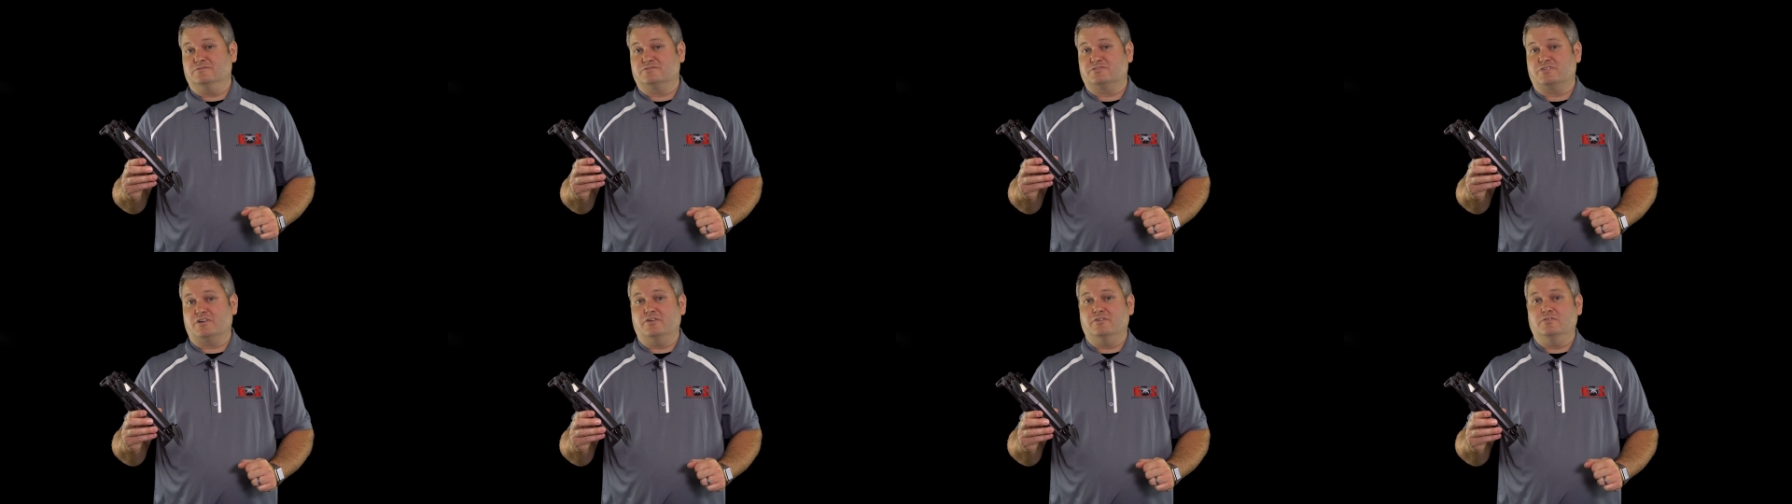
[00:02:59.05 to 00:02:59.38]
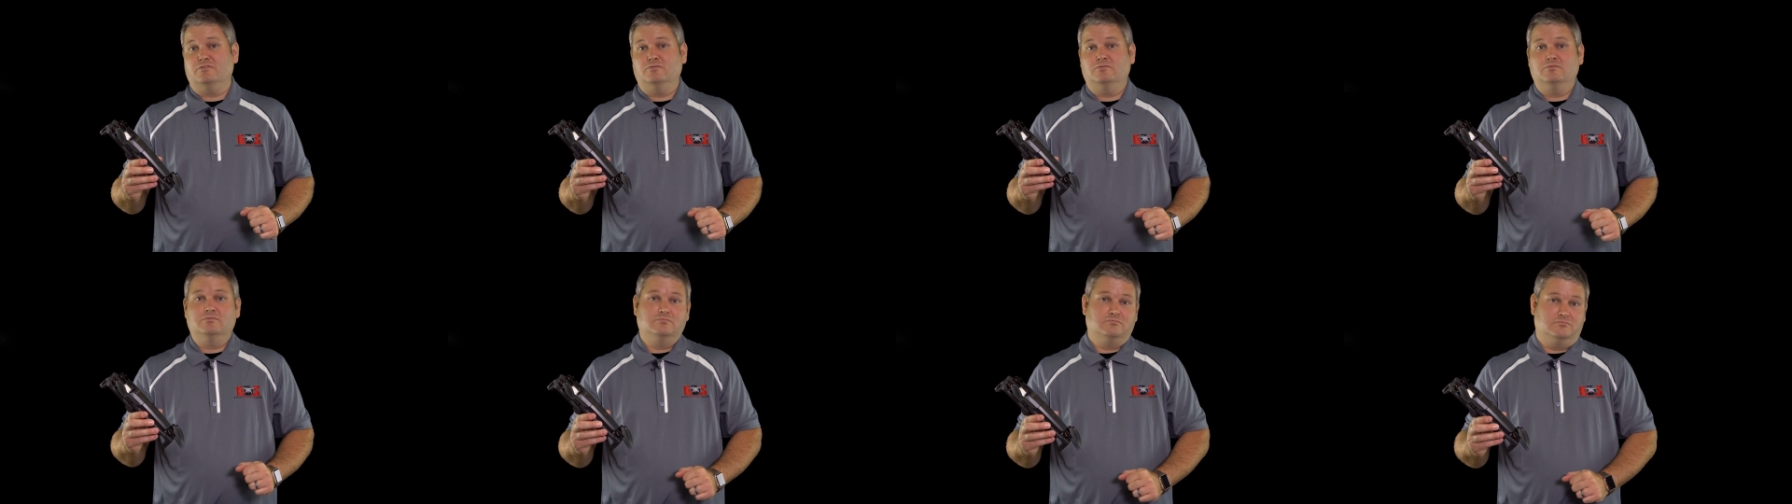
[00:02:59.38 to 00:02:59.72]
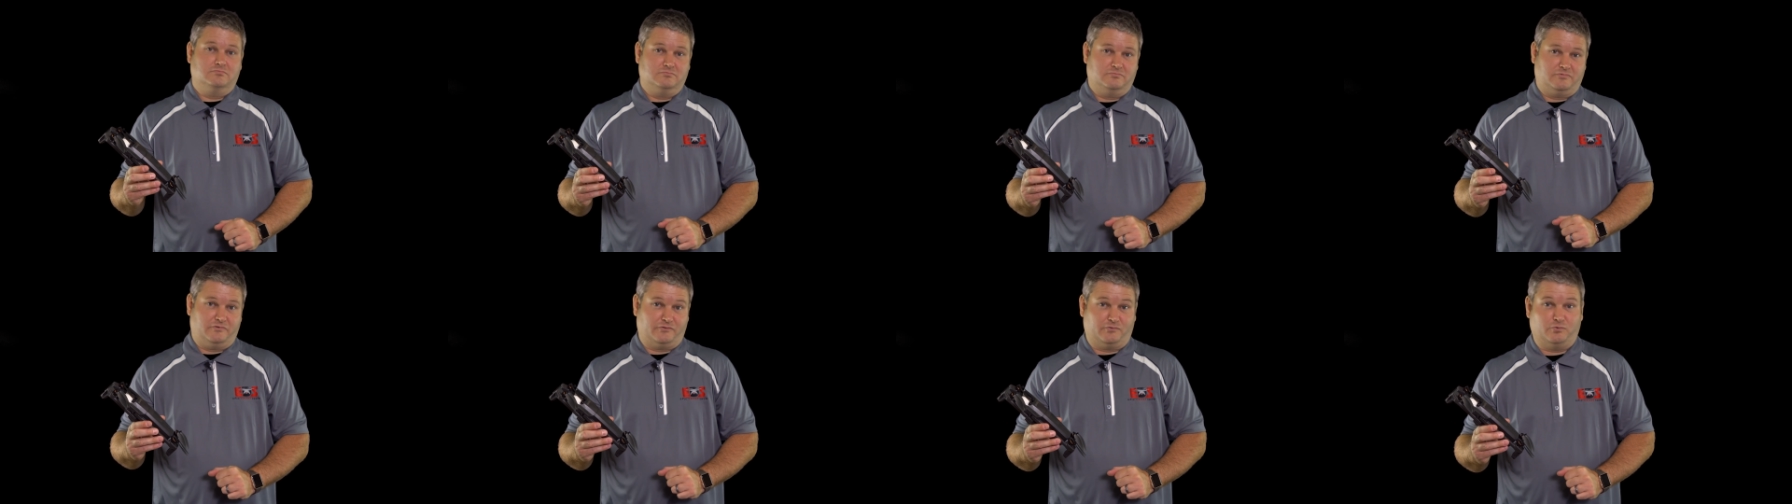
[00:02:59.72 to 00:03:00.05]
Show
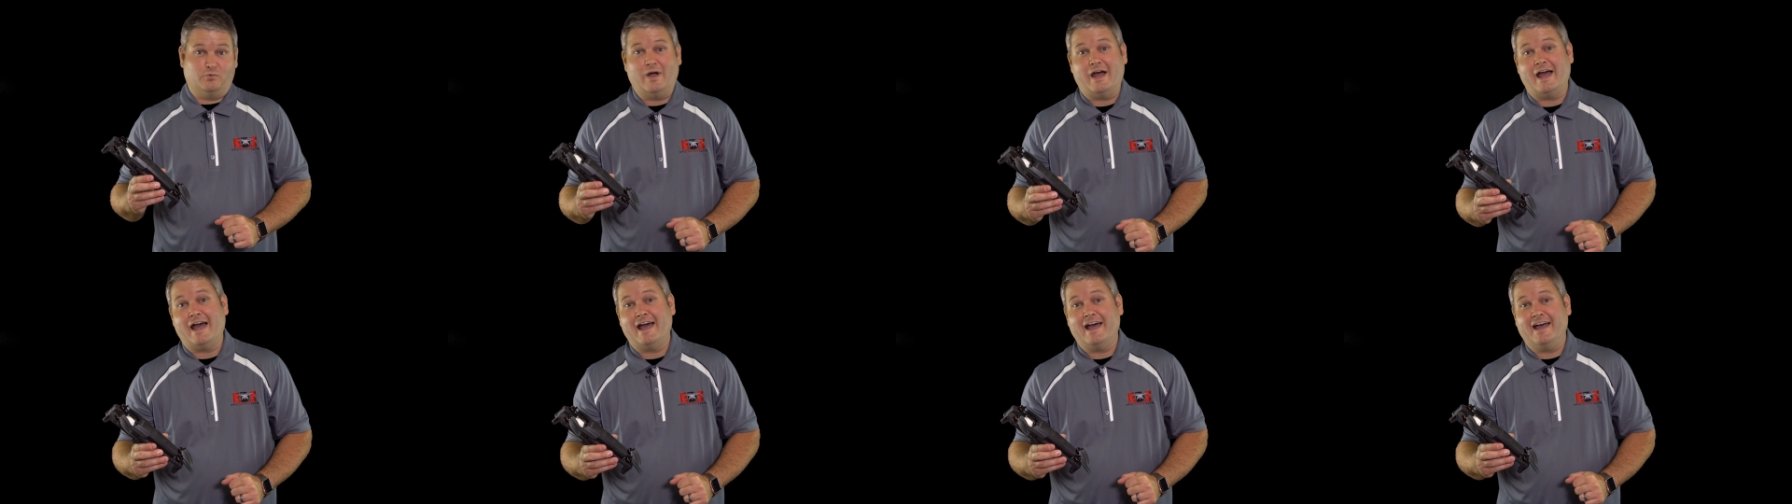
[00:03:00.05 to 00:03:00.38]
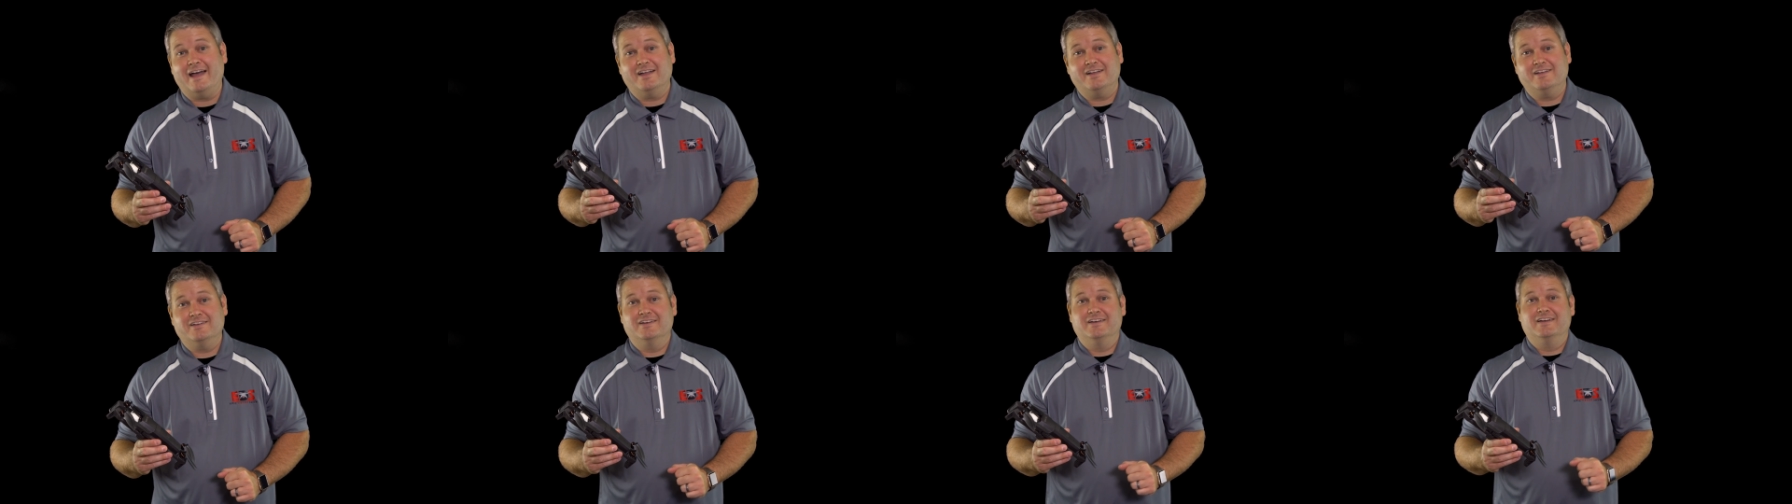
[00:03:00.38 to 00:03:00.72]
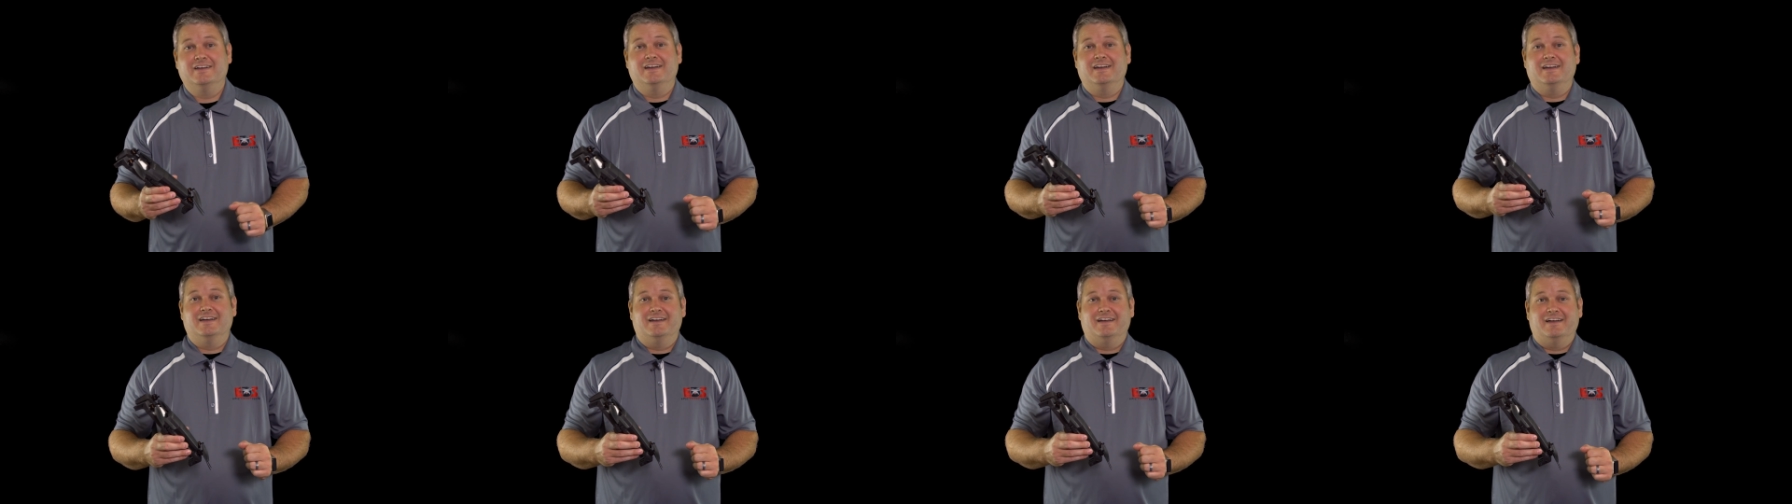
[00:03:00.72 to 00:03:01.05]
swag
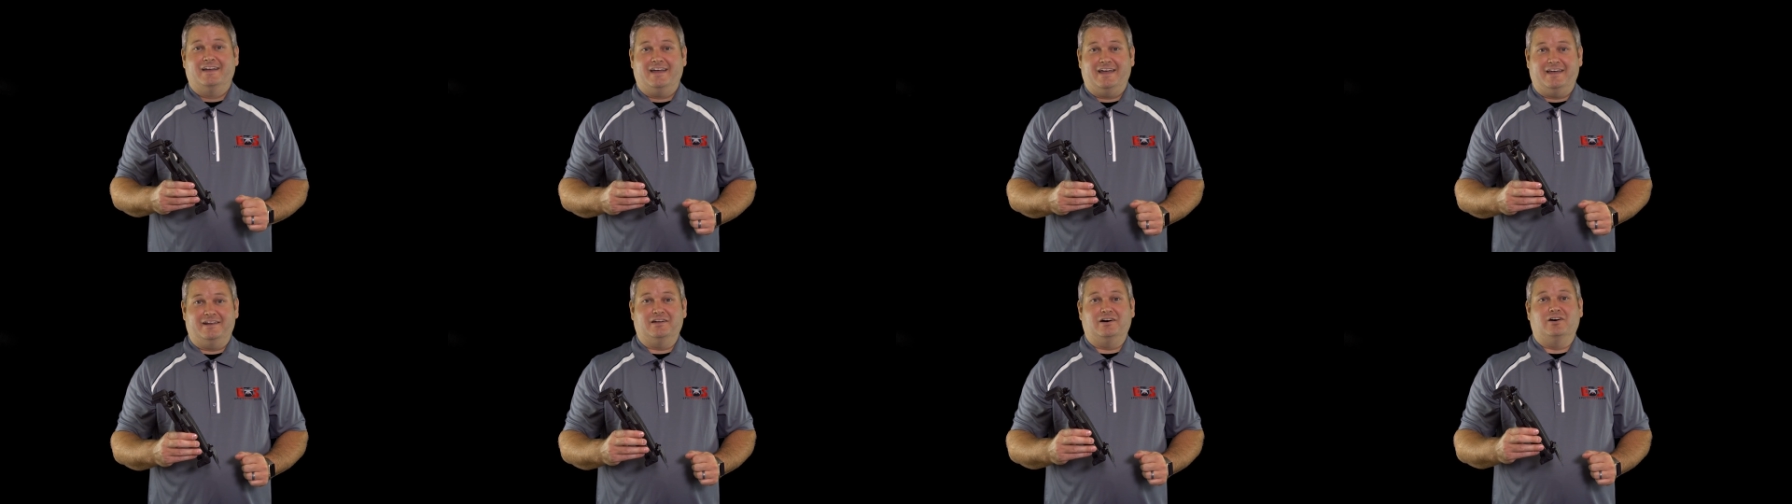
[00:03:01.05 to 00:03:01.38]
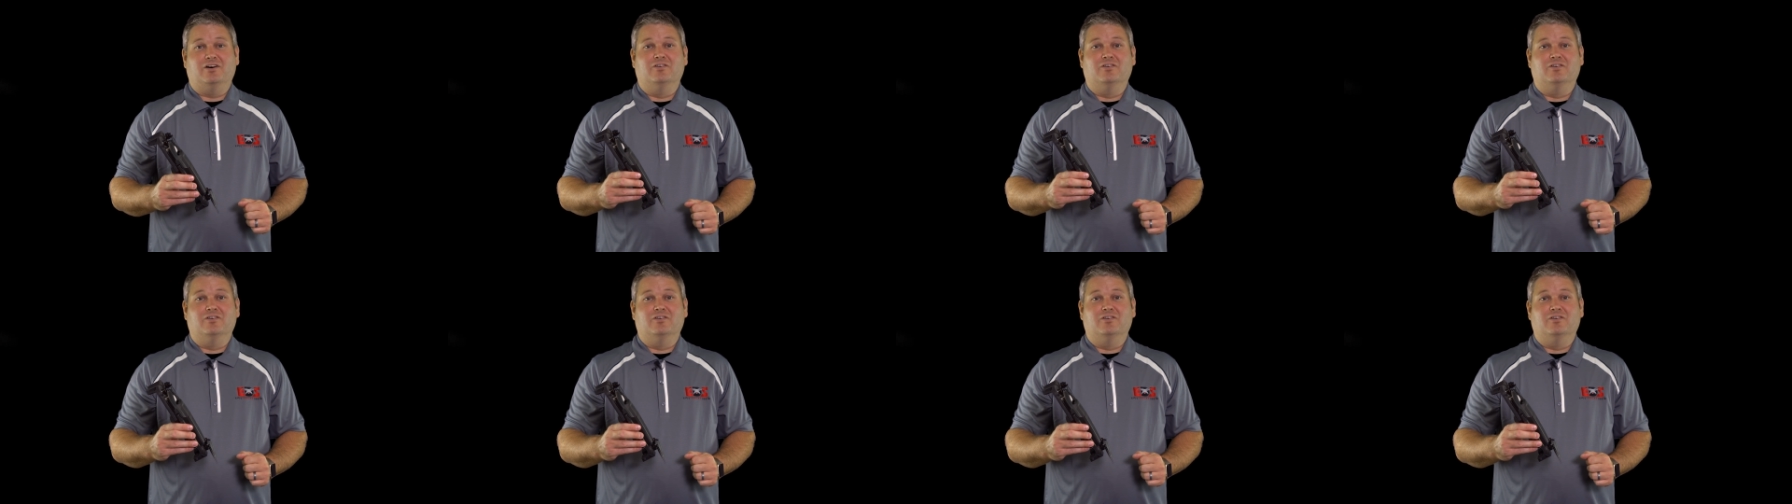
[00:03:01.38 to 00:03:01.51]
and a